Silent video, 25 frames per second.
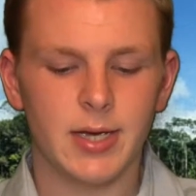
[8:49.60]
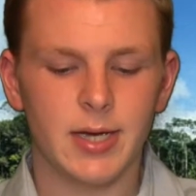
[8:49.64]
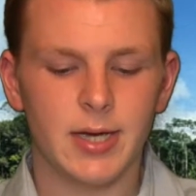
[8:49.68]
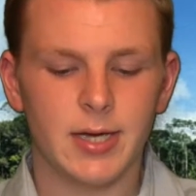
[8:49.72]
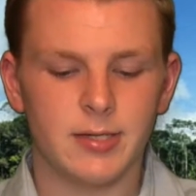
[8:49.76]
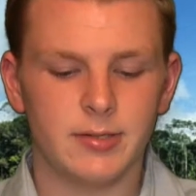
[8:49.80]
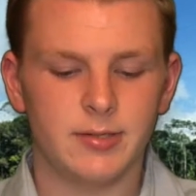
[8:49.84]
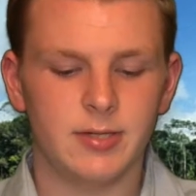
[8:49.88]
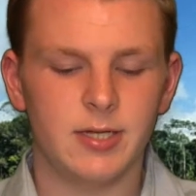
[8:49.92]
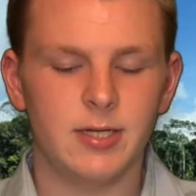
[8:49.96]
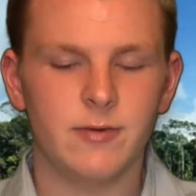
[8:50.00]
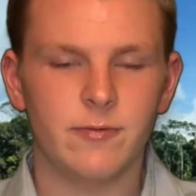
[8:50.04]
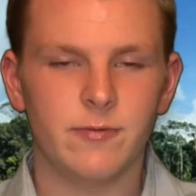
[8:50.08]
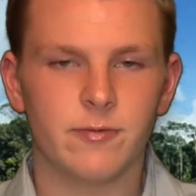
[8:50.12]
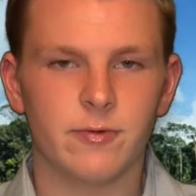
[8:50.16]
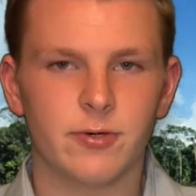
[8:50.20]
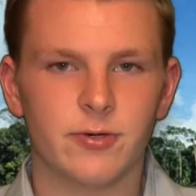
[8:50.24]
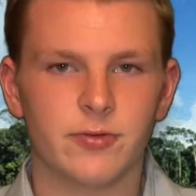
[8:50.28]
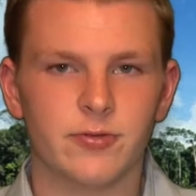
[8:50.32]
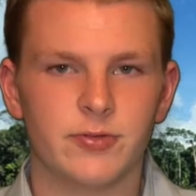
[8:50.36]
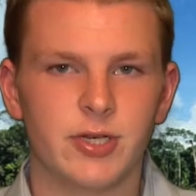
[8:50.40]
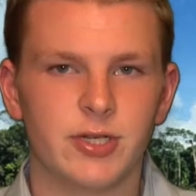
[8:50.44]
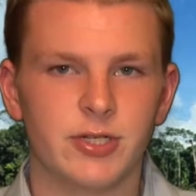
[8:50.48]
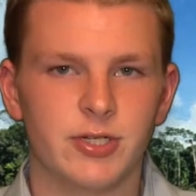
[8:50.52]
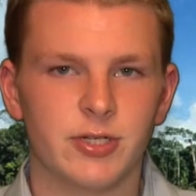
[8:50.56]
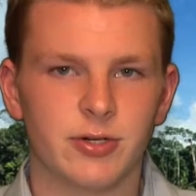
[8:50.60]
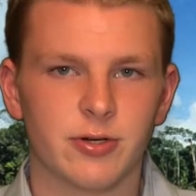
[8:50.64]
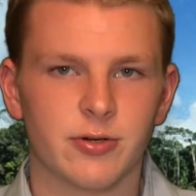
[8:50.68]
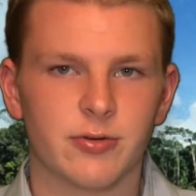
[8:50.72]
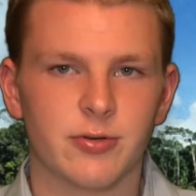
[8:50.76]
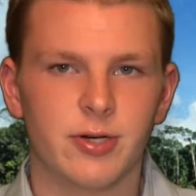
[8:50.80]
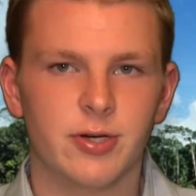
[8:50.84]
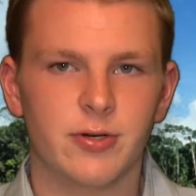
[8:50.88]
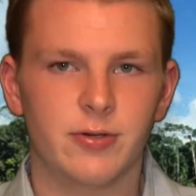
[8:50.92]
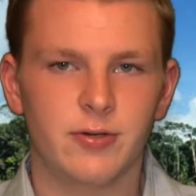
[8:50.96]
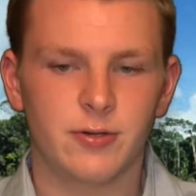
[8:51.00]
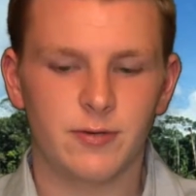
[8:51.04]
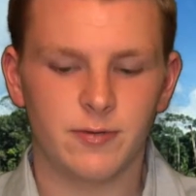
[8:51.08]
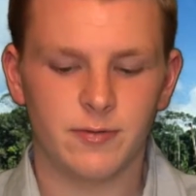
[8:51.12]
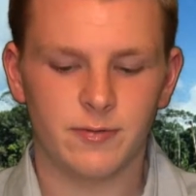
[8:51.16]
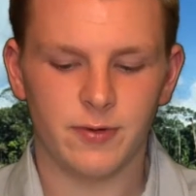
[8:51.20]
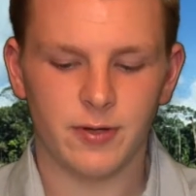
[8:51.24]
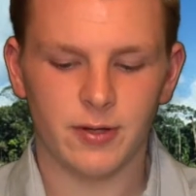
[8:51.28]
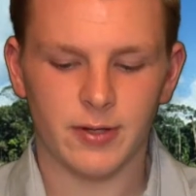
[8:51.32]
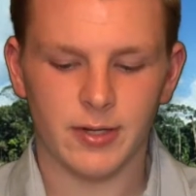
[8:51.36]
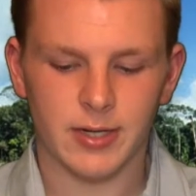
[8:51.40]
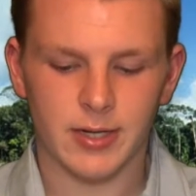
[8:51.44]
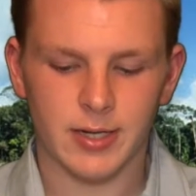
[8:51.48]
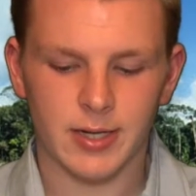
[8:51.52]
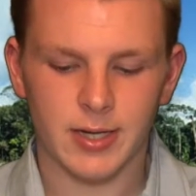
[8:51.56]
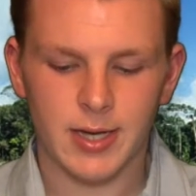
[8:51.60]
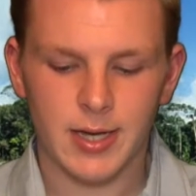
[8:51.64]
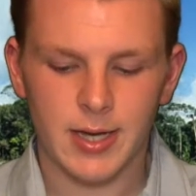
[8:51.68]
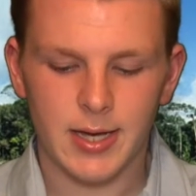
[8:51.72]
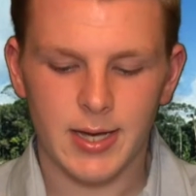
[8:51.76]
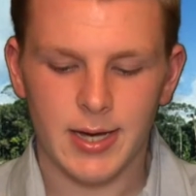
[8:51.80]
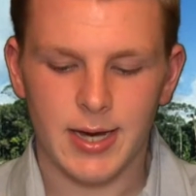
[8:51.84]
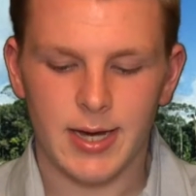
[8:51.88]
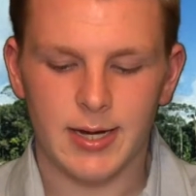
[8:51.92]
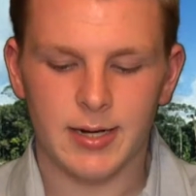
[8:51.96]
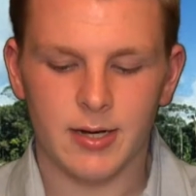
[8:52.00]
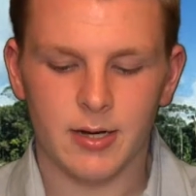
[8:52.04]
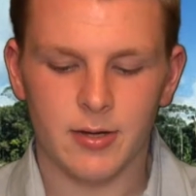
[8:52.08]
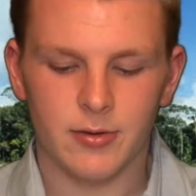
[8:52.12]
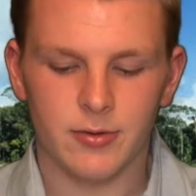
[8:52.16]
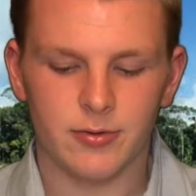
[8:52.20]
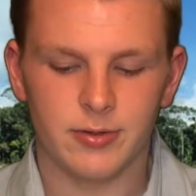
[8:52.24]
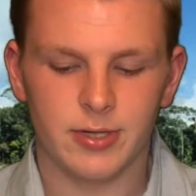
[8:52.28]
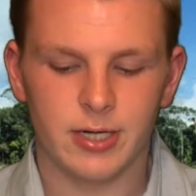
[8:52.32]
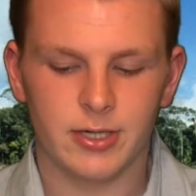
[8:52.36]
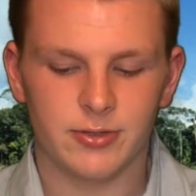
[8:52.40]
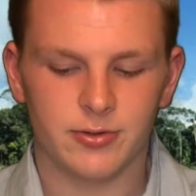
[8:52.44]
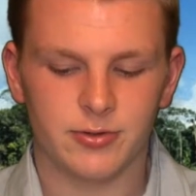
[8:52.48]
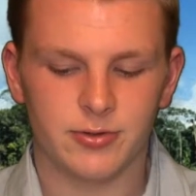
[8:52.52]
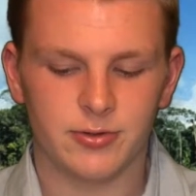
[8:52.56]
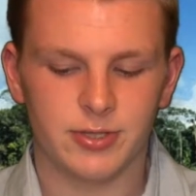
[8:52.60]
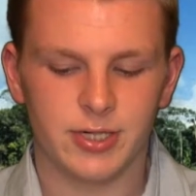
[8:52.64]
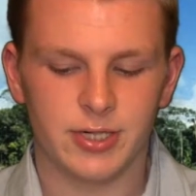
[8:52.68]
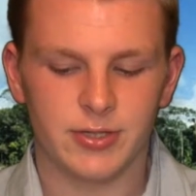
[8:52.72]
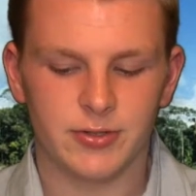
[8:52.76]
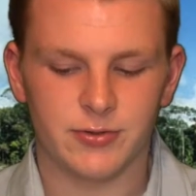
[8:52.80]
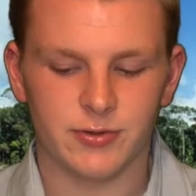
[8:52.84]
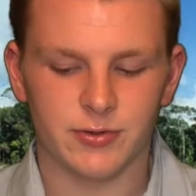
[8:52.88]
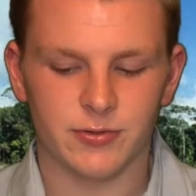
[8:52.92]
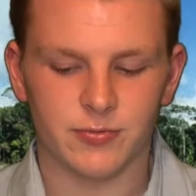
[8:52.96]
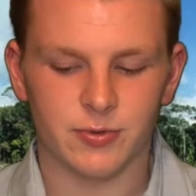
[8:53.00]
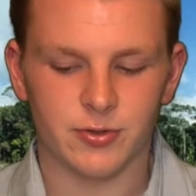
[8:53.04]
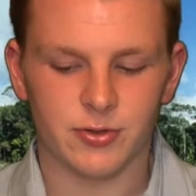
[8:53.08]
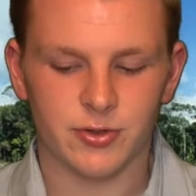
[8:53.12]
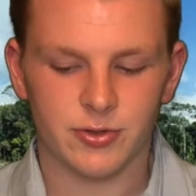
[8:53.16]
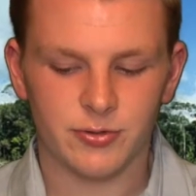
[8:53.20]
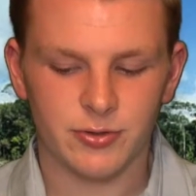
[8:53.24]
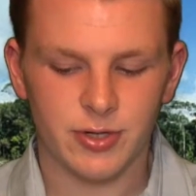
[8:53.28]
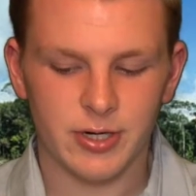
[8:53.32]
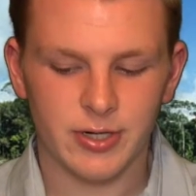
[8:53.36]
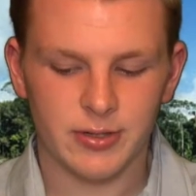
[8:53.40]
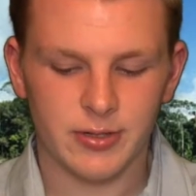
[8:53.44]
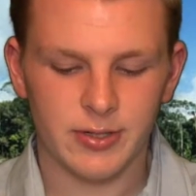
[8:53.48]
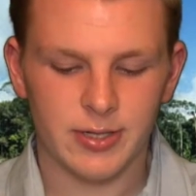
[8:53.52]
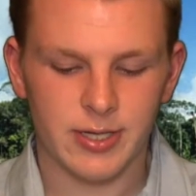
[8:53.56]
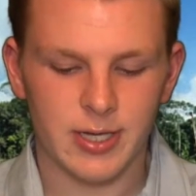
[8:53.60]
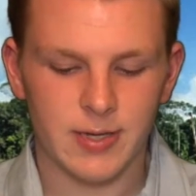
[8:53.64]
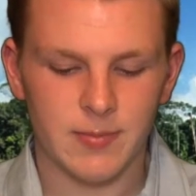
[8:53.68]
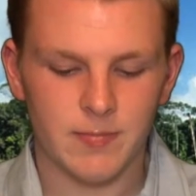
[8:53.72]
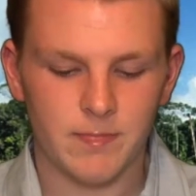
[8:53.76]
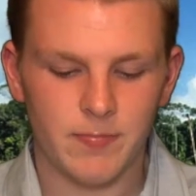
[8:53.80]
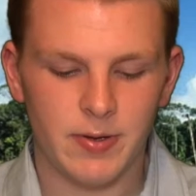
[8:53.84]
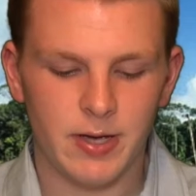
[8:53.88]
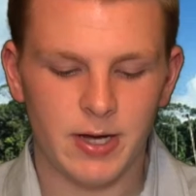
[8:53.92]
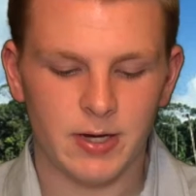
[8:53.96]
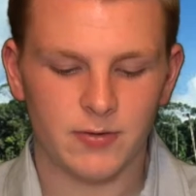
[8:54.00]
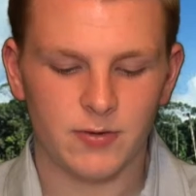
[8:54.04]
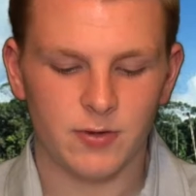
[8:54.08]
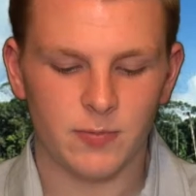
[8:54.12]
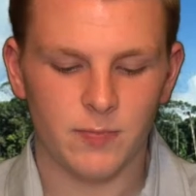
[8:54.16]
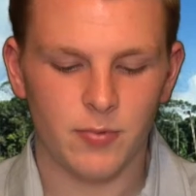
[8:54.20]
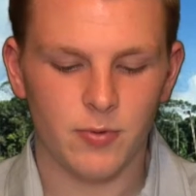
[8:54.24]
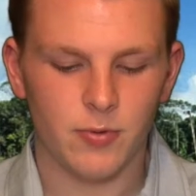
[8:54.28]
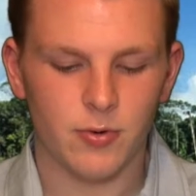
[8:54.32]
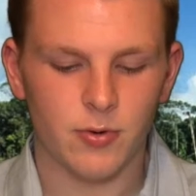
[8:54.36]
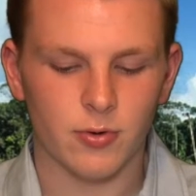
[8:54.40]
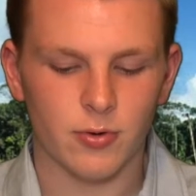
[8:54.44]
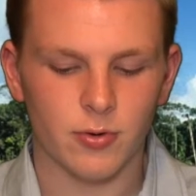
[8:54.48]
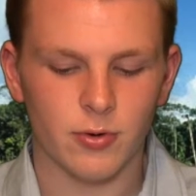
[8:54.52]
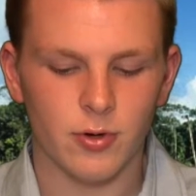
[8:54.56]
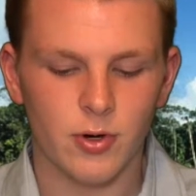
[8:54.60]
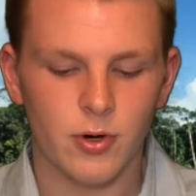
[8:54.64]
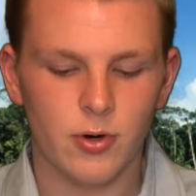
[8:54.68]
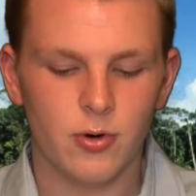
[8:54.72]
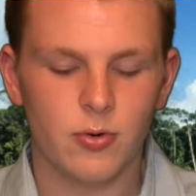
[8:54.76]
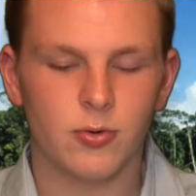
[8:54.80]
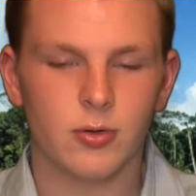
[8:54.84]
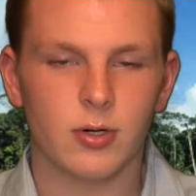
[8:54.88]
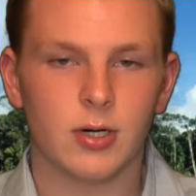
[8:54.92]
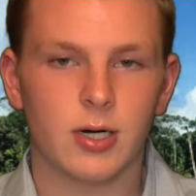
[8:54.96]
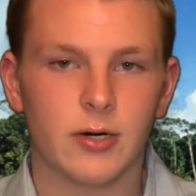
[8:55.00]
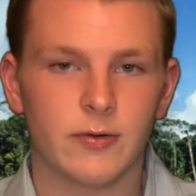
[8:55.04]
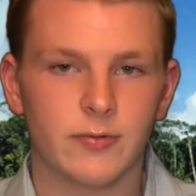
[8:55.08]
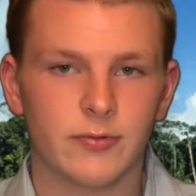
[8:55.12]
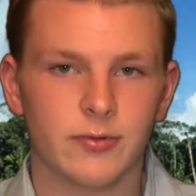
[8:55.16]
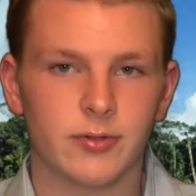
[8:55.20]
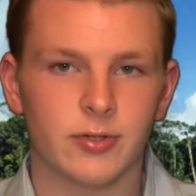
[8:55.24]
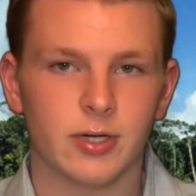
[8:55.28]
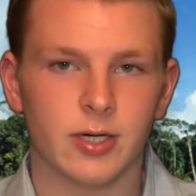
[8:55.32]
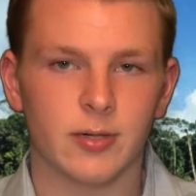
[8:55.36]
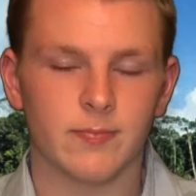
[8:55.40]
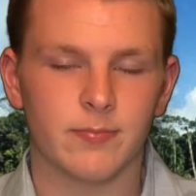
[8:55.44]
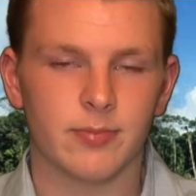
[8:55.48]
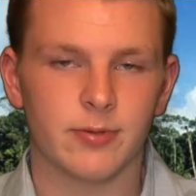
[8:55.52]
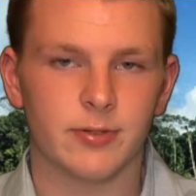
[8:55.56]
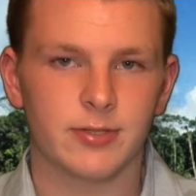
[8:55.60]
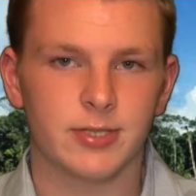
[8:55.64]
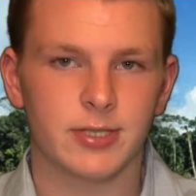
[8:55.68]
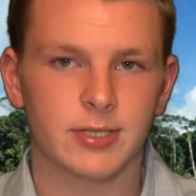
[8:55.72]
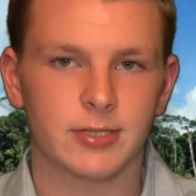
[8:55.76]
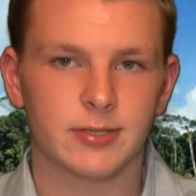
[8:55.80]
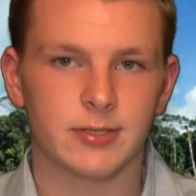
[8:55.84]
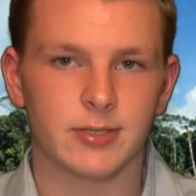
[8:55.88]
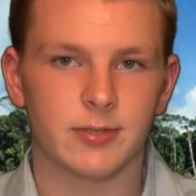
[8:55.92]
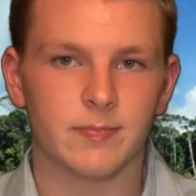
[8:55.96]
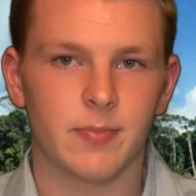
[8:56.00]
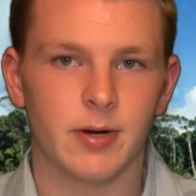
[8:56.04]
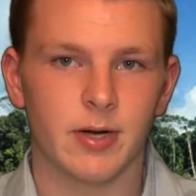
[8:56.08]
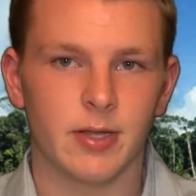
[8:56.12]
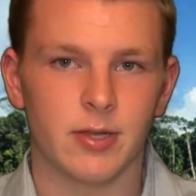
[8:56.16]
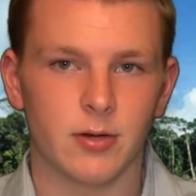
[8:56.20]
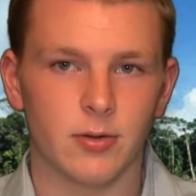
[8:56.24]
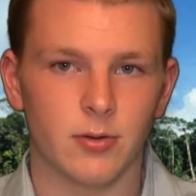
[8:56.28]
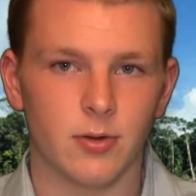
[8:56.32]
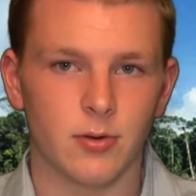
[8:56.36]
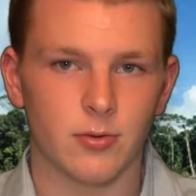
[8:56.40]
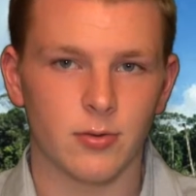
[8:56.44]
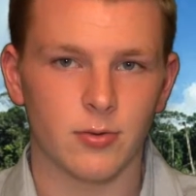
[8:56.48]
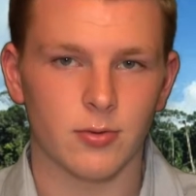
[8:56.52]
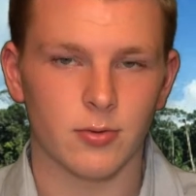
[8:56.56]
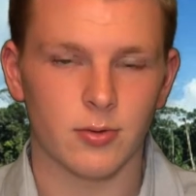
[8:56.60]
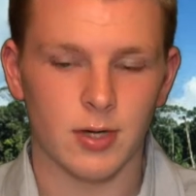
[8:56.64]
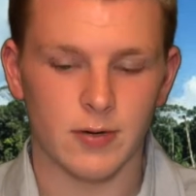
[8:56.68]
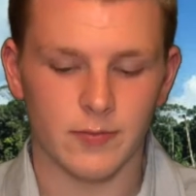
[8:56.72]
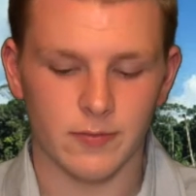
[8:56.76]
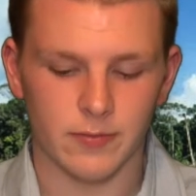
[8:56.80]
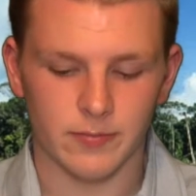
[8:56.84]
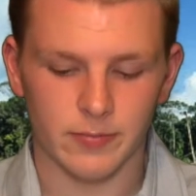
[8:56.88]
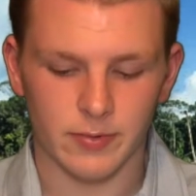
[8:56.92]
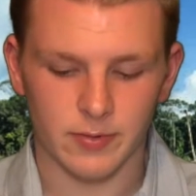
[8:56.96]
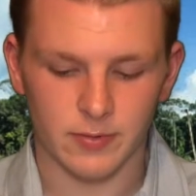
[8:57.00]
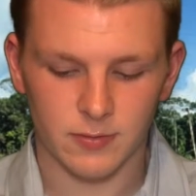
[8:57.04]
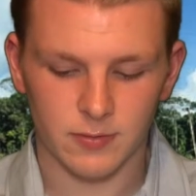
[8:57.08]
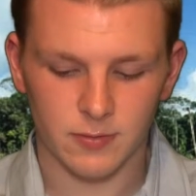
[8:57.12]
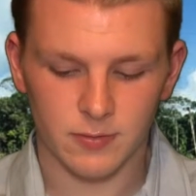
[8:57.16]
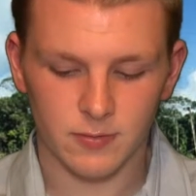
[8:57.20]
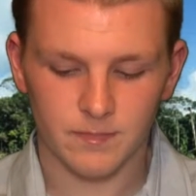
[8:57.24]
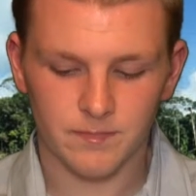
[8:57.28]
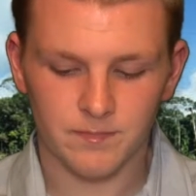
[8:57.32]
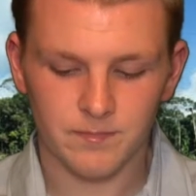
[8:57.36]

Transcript: Deforestation increases flooding and other natural disasters, which greatly impacts the poor, who are often unprotected by their local governments.